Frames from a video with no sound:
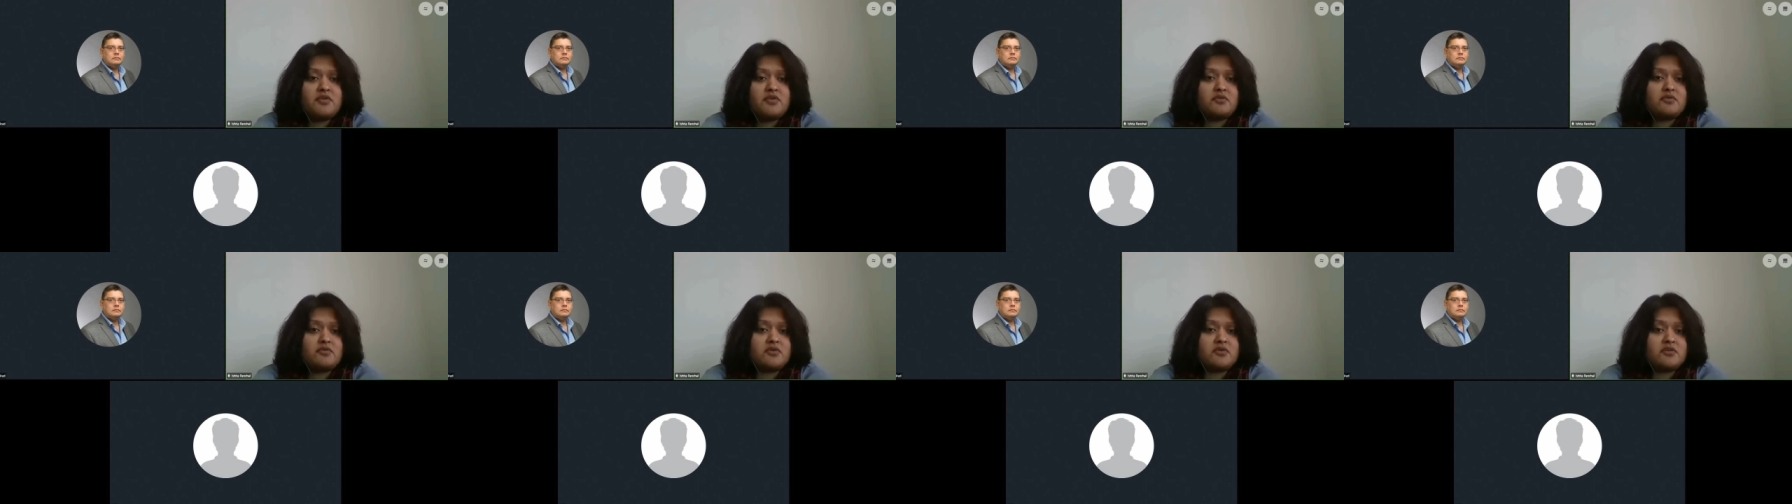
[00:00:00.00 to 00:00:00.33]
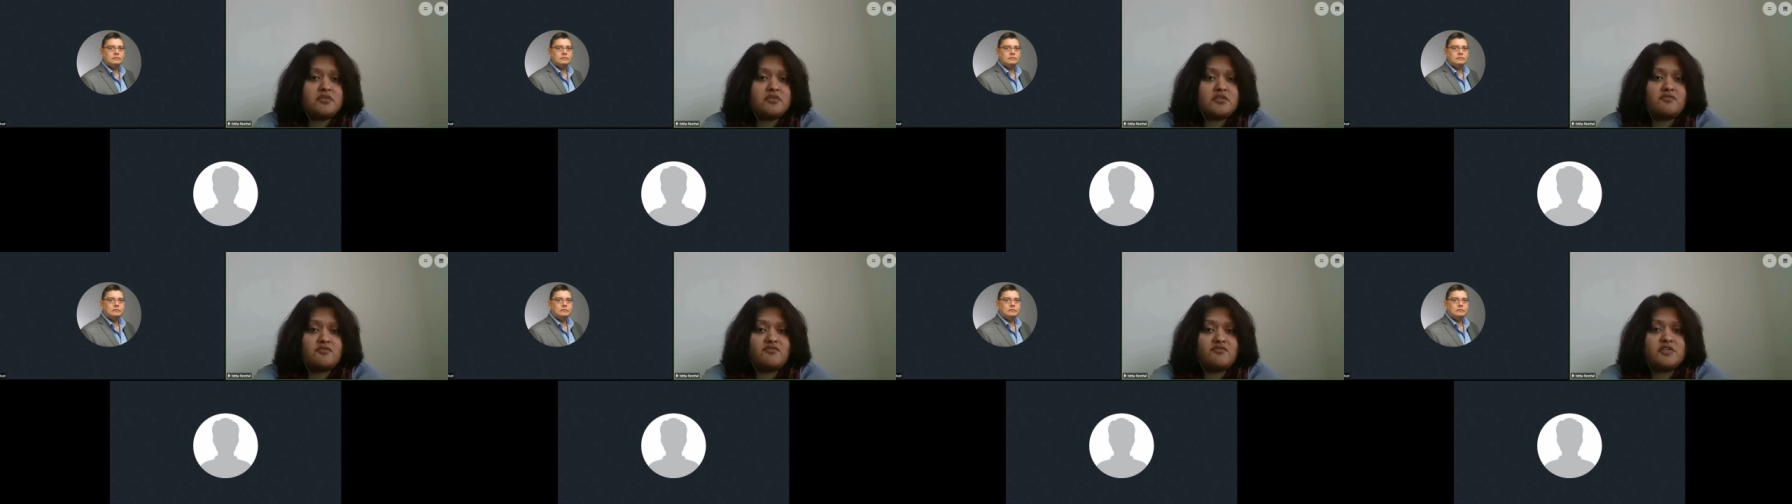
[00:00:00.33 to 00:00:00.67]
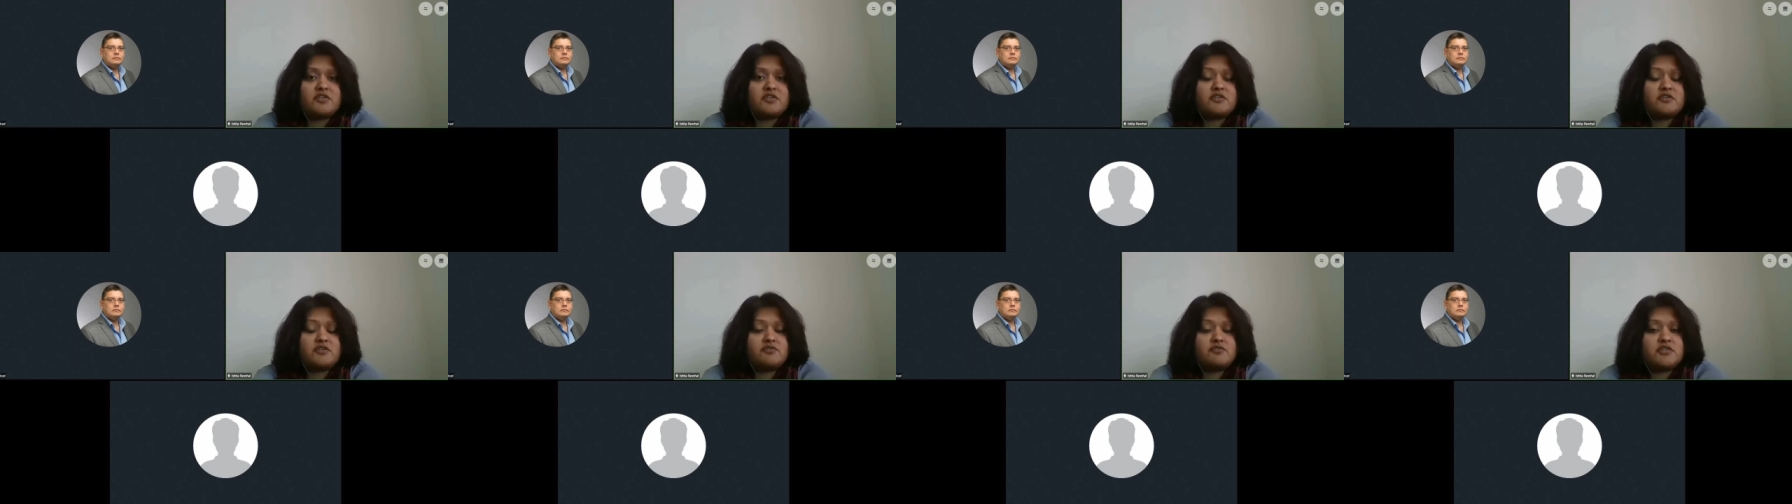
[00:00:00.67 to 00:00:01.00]
you can
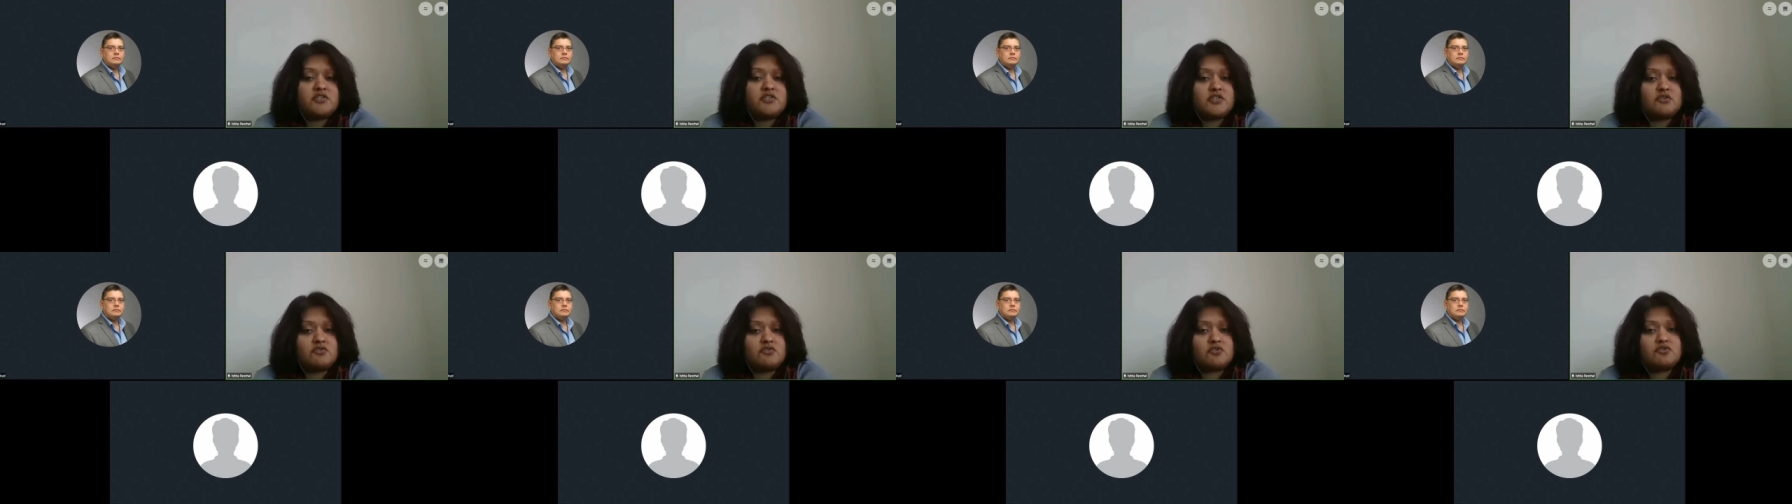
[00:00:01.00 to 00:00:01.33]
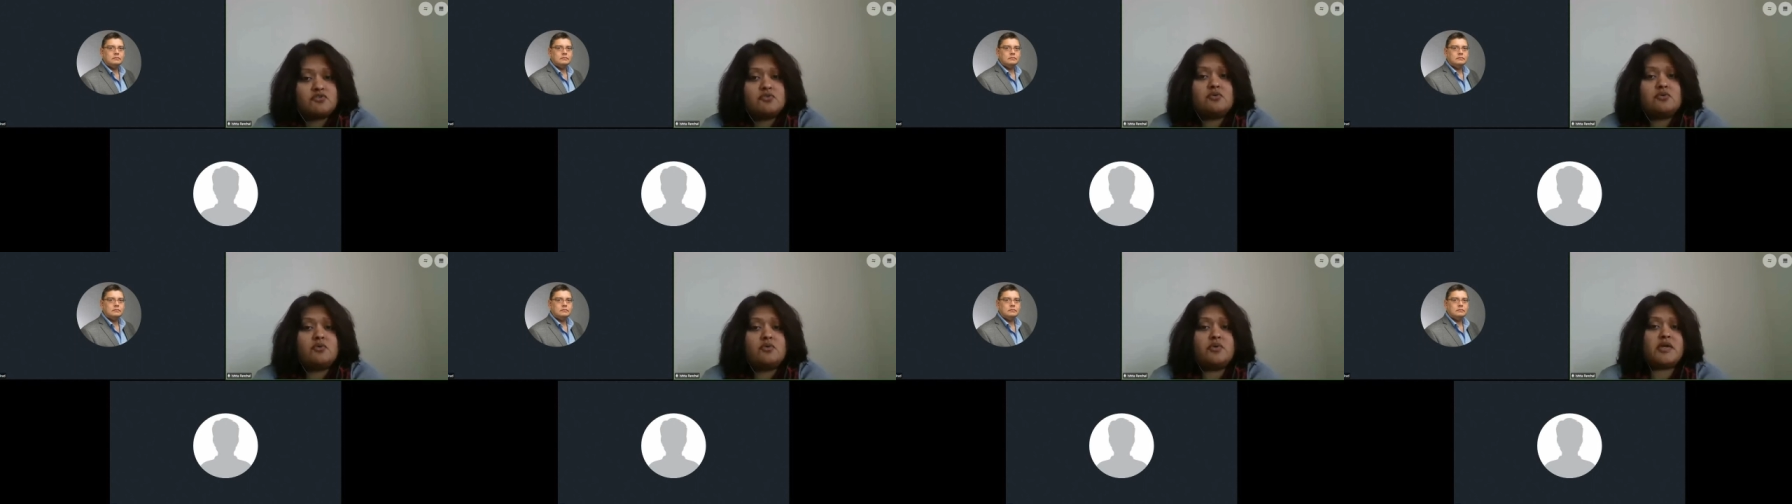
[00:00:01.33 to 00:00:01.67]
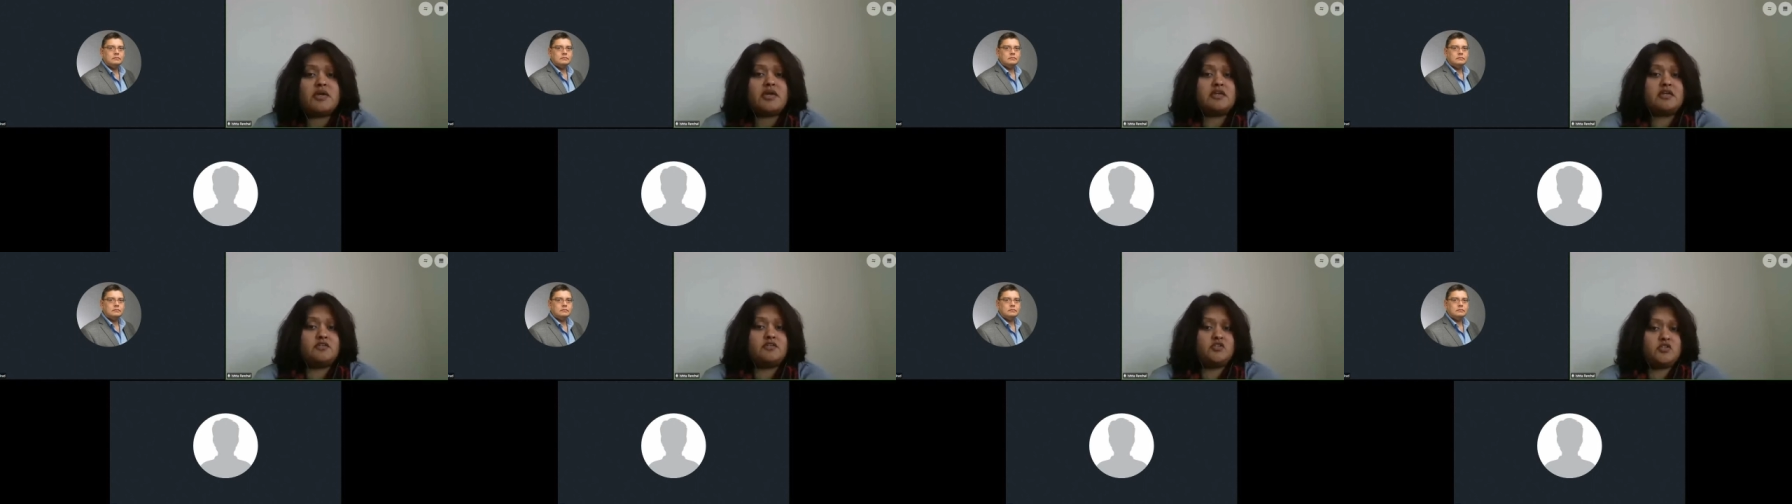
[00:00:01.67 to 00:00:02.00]
definitely reach out to
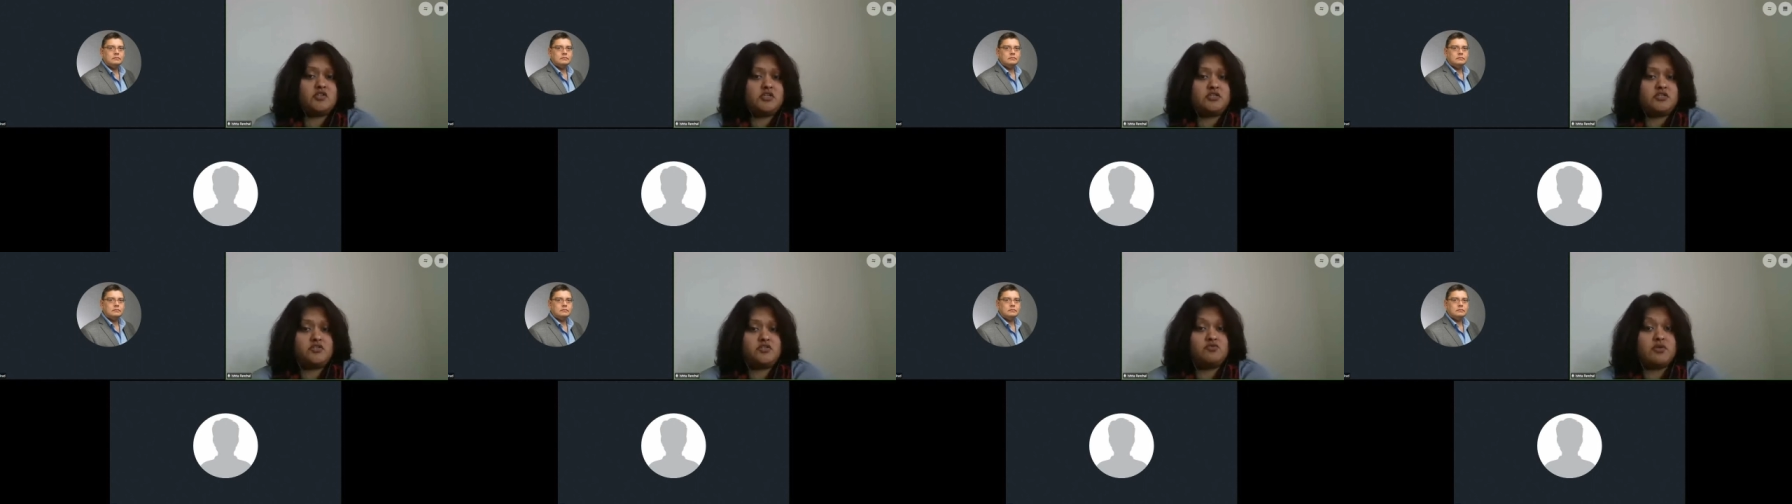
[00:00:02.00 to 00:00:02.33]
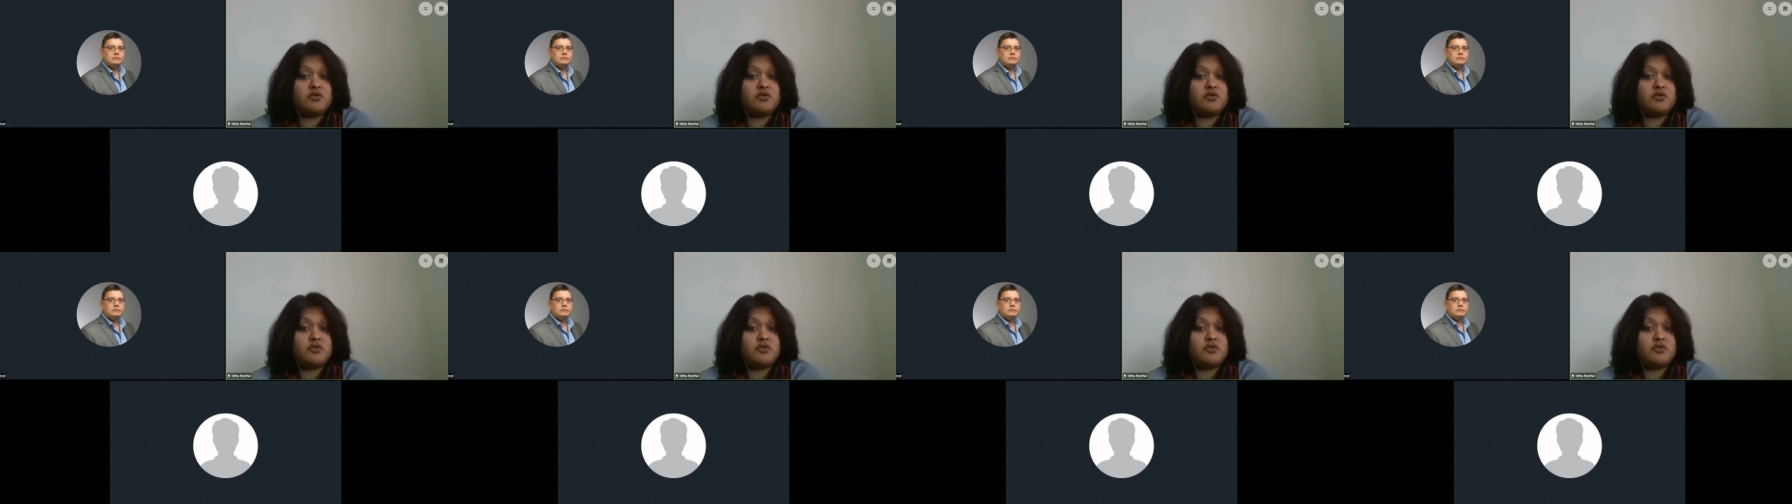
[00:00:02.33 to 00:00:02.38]
OAHS